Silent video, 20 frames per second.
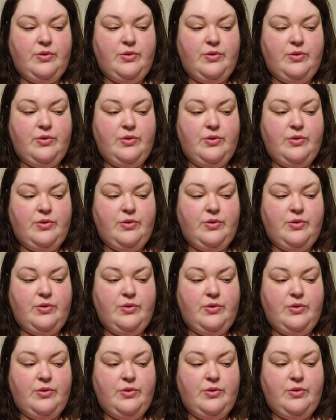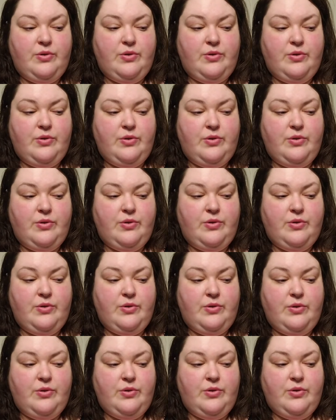is ridiculous, and he wasn't talking about
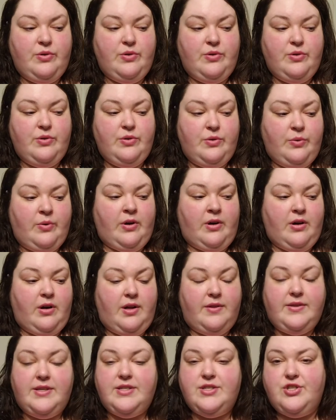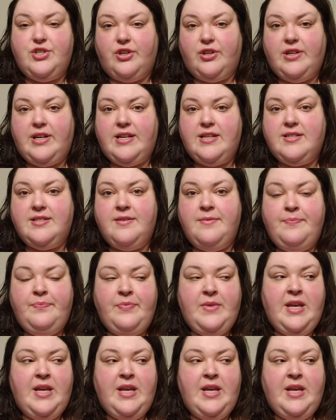you, girl. Who are on these journeys.